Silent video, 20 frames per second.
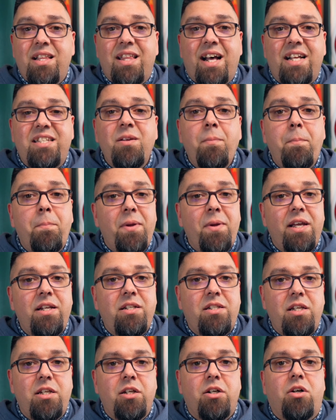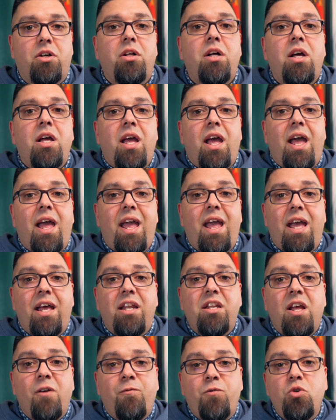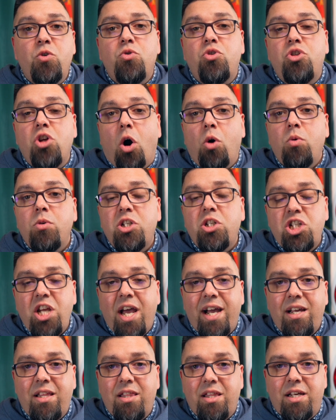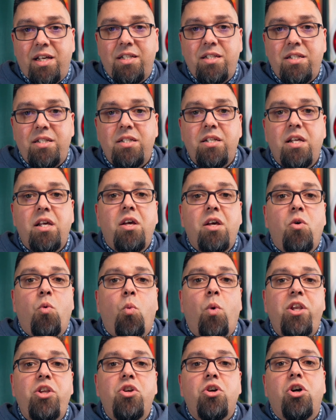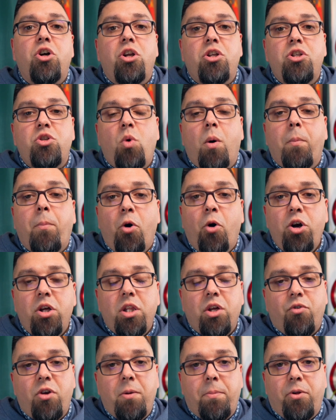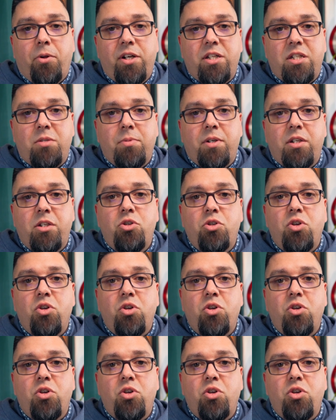That's a big deal. And if you don't check this, when you're going to do a boiler replacement.